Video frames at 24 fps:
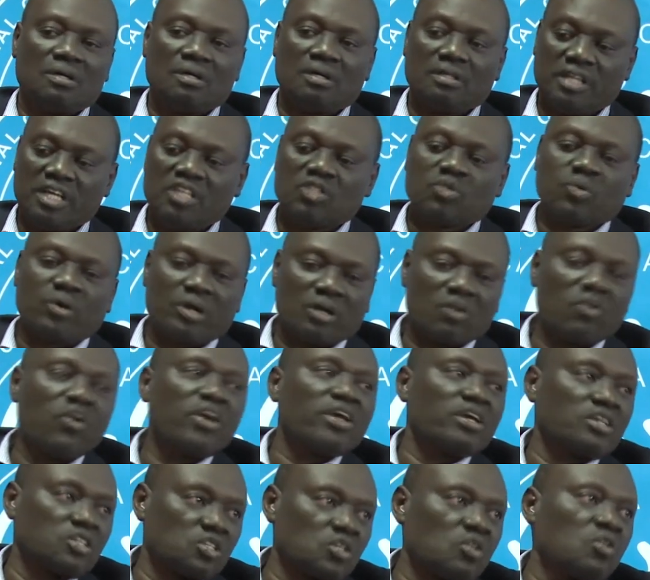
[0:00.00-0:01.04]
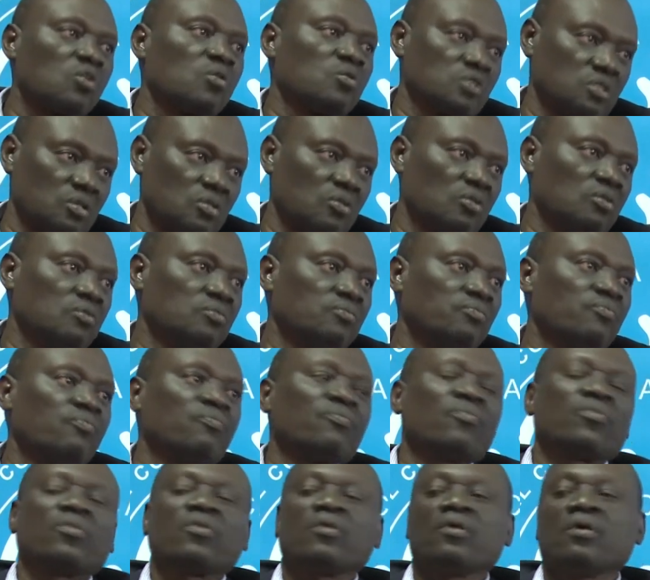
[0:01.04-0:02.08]
Things were going slow,
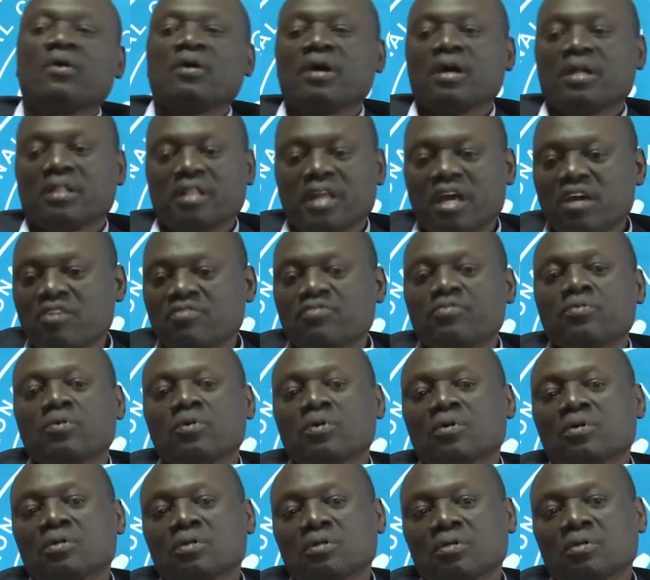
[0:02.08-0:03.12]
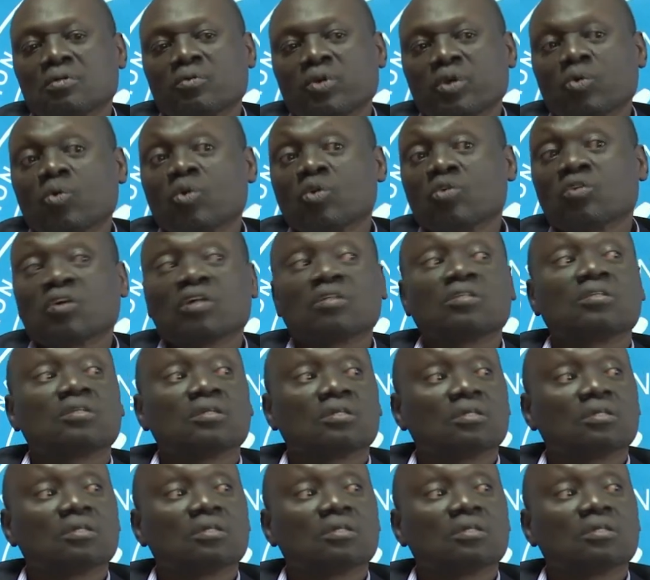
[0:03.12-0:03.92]
and therefore we could not